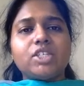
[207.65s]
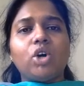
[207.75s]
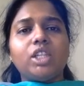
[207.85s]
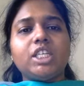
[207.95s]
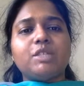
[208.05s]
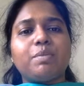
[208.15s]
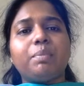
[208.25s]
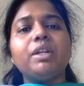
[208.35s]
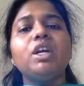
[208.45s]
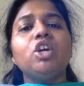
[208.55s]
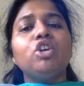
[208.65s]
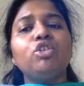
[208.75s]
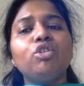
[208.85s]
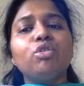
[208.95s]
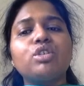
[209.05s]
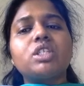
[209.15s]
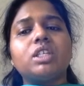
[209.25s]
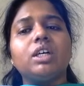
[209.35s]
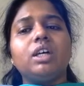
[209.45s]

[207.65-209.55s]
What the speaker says: all these people used